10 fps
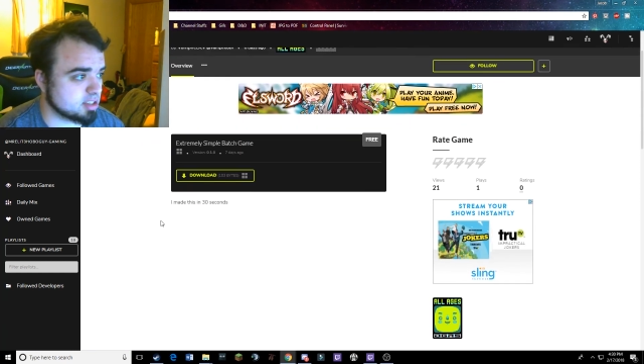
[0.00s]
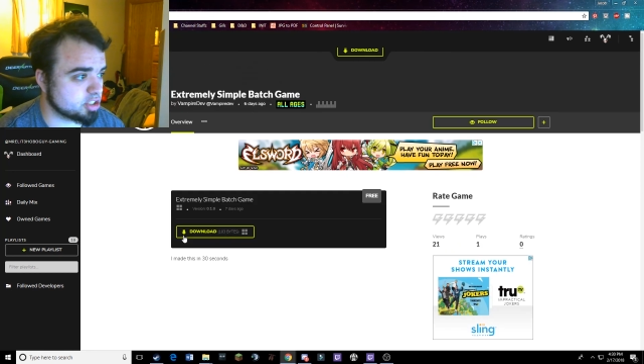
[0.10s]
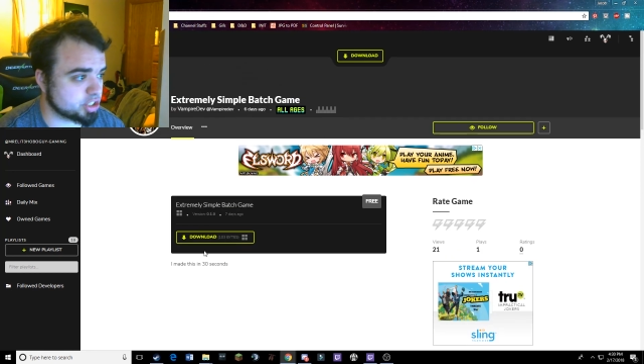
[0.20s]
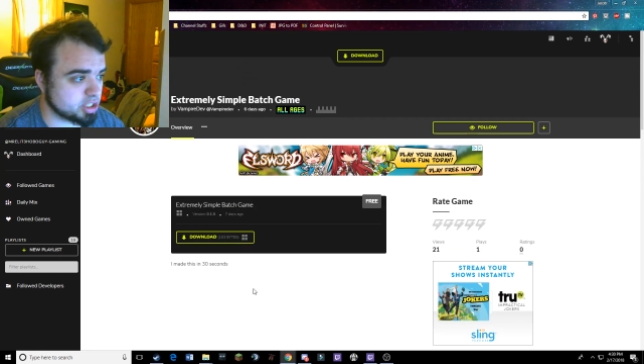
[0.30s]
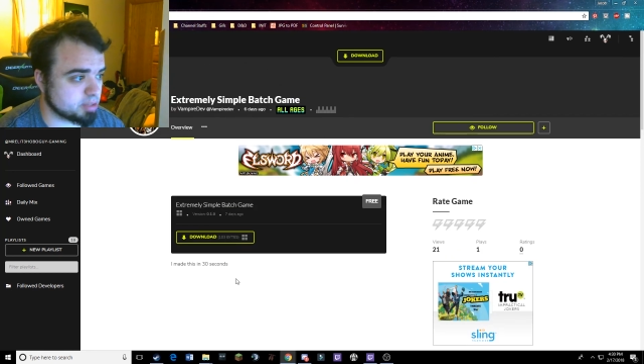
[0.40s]

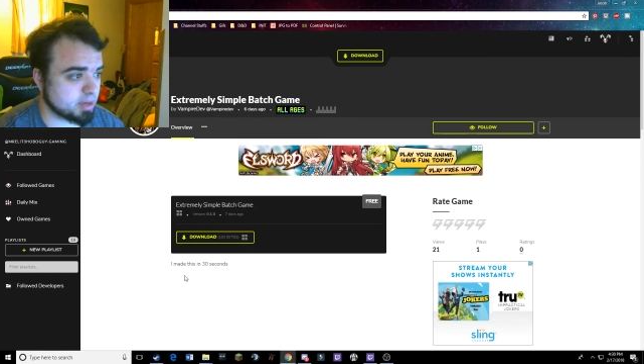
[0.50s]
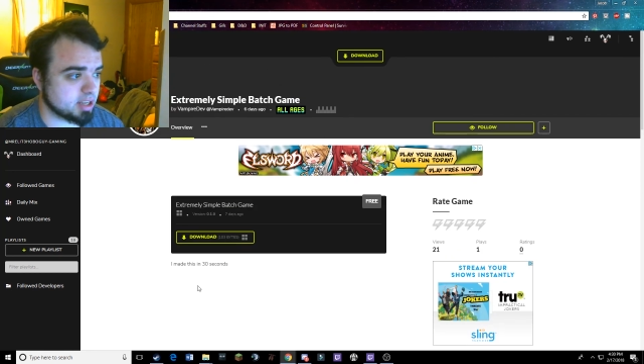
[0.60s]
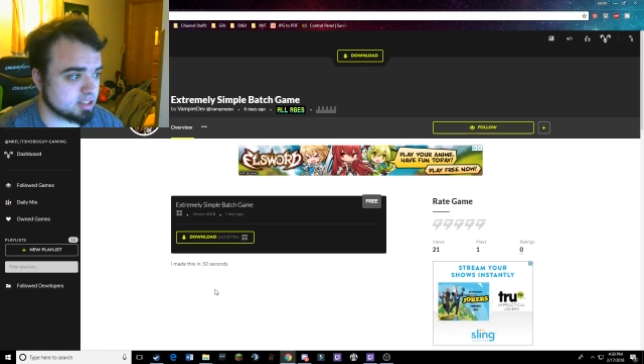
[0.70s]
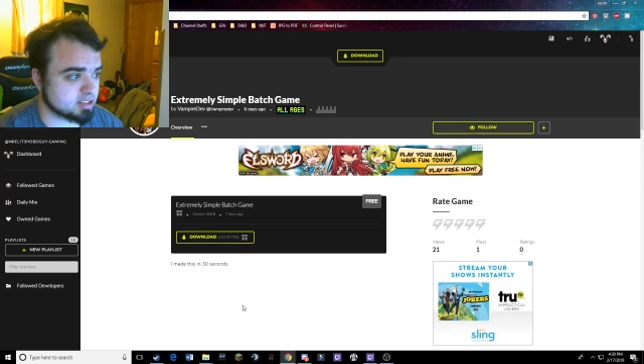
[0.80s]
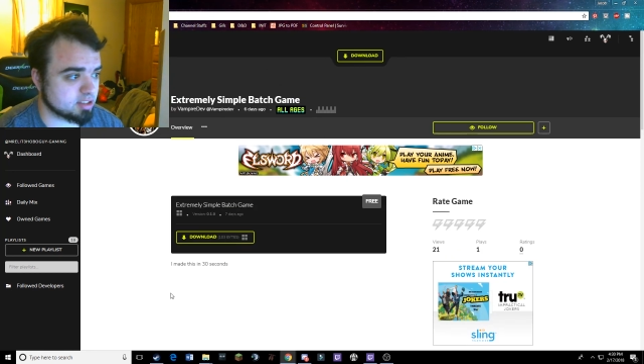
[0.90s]
she
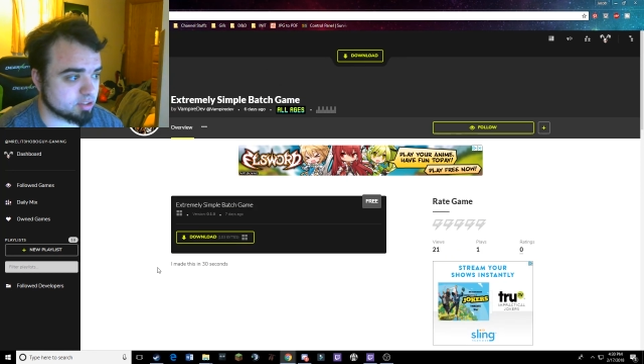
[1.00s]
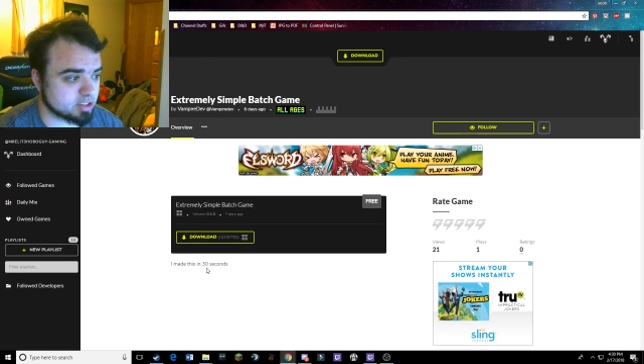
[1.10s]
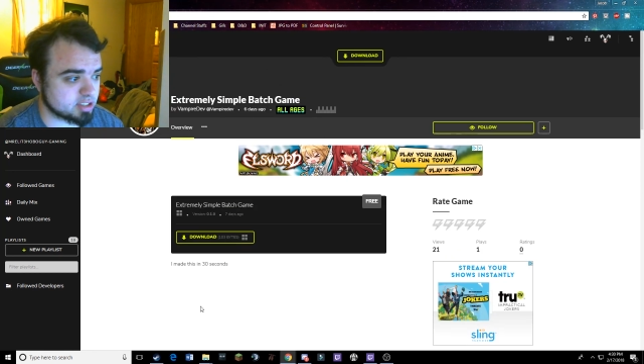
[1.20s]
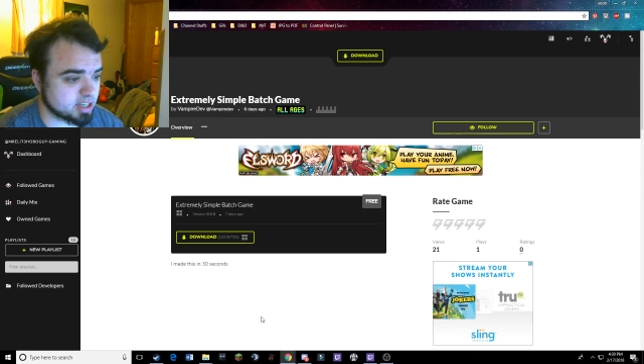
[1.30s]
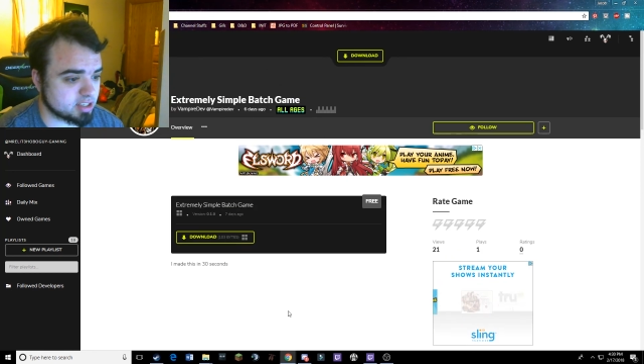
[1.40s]
made this in
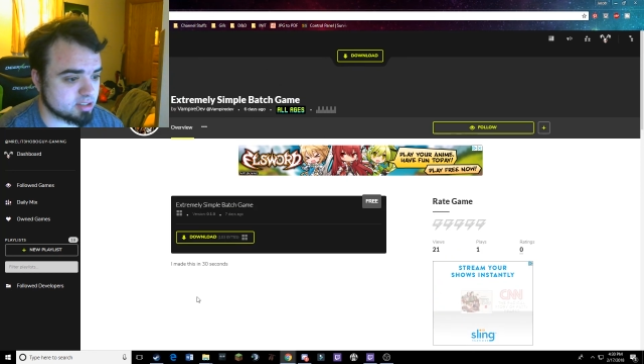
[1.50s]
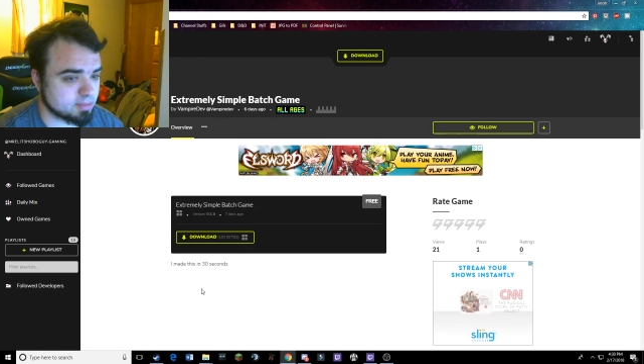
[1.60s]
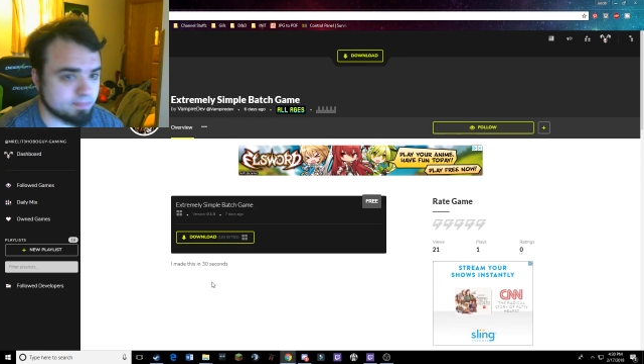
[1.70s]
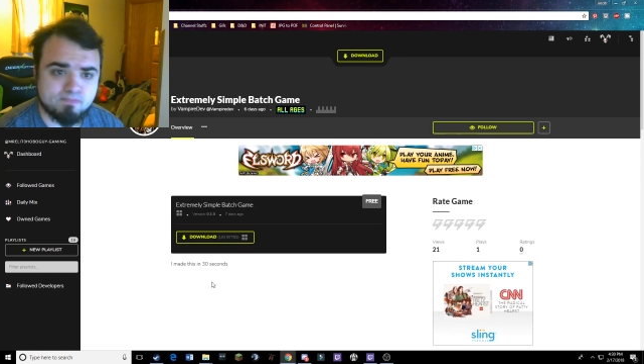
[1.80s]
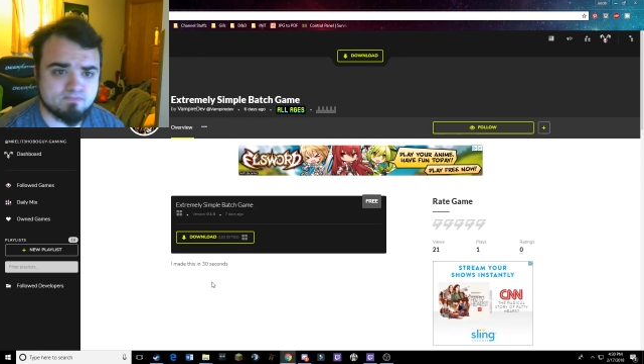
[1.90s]
30 seconds,
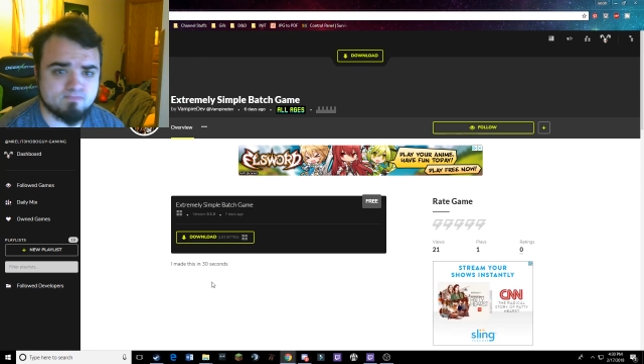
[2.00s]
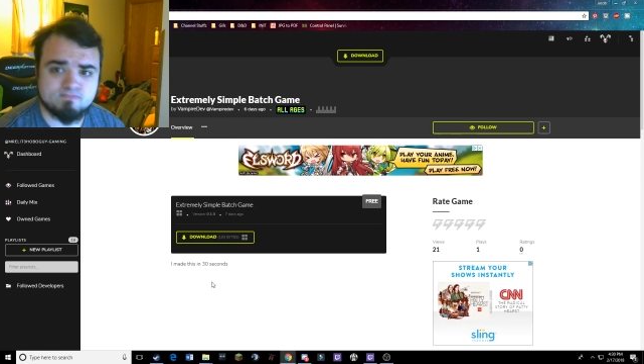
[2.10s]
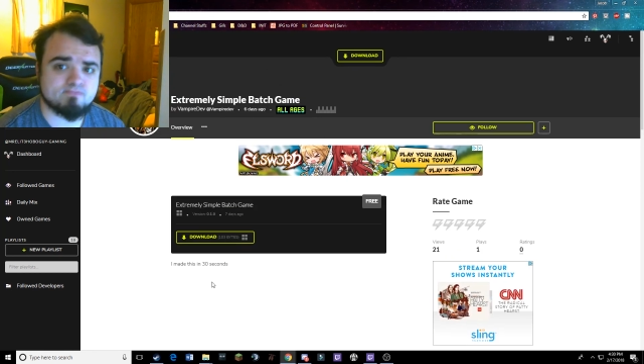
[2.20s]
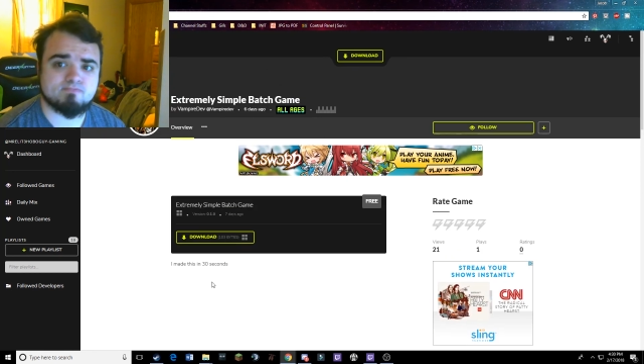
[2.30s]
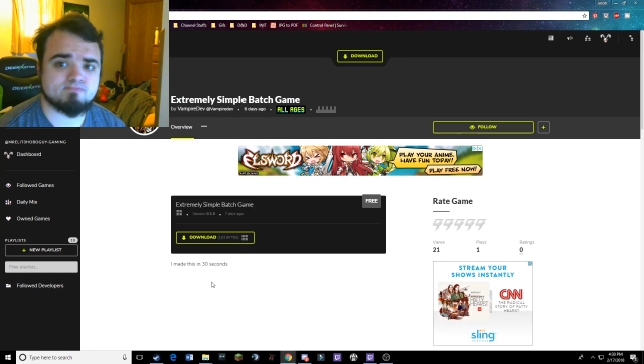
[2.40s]

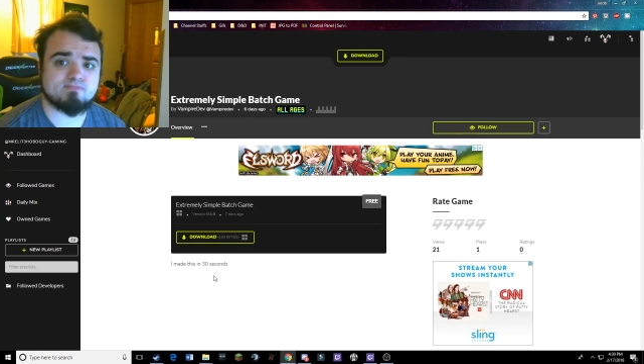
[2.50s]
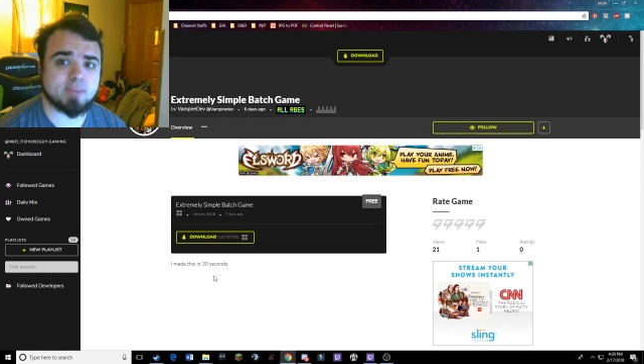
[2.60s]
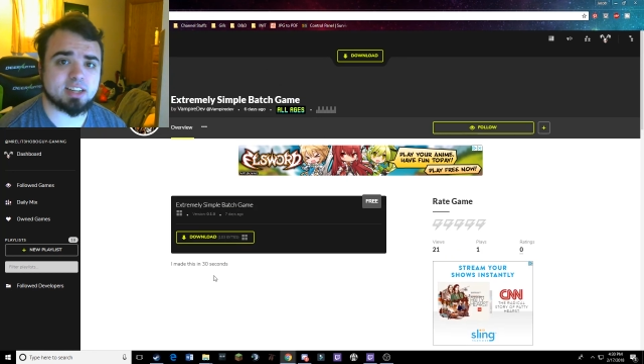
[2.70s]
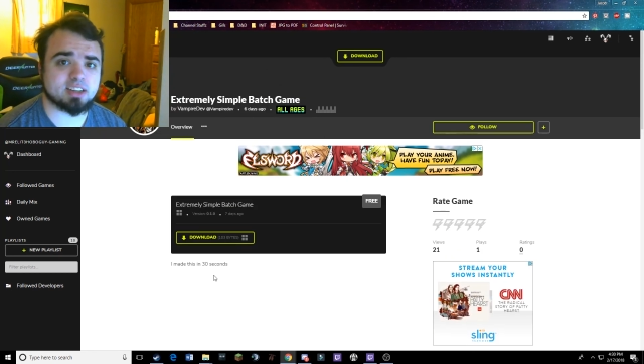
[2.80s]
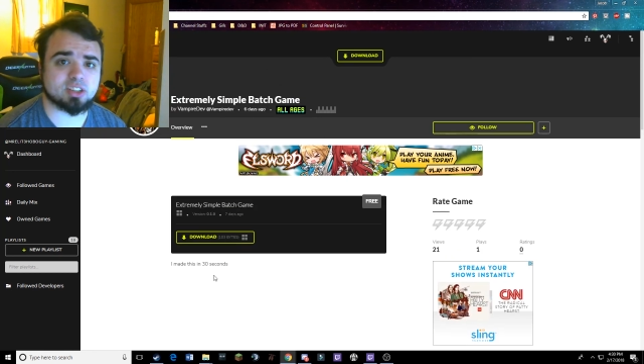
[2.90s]

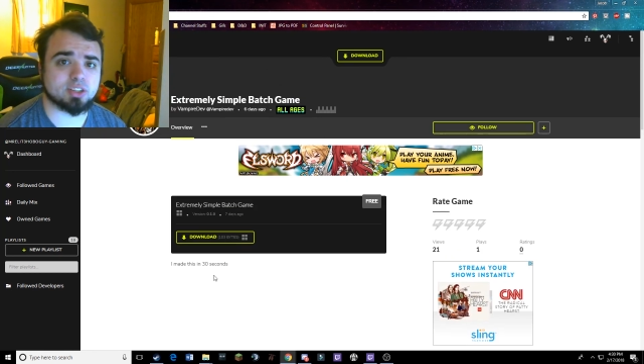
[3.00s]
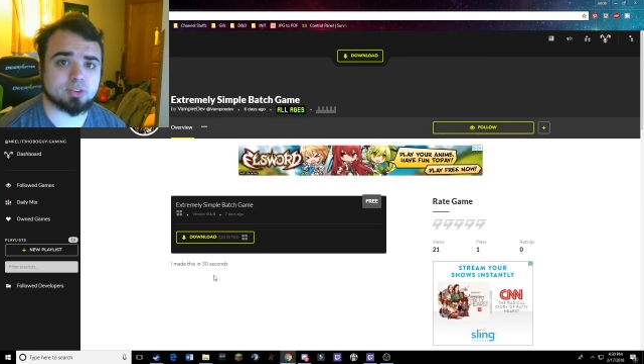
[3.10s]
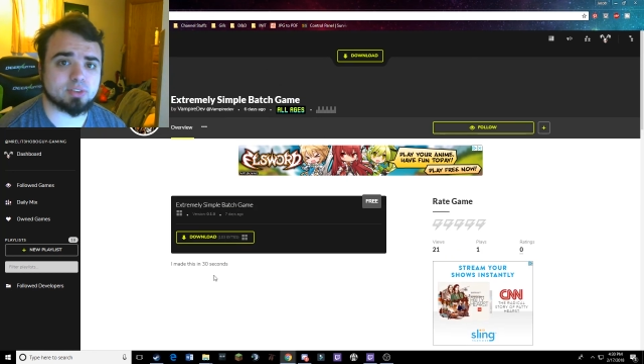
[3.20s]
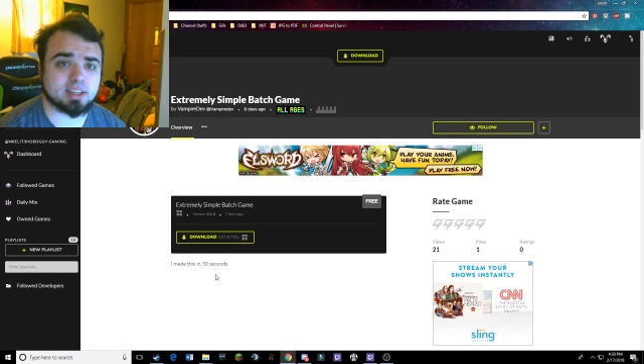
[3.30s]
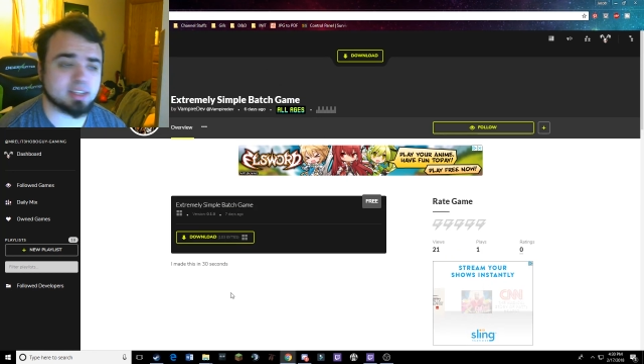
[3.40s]
it doesn't look like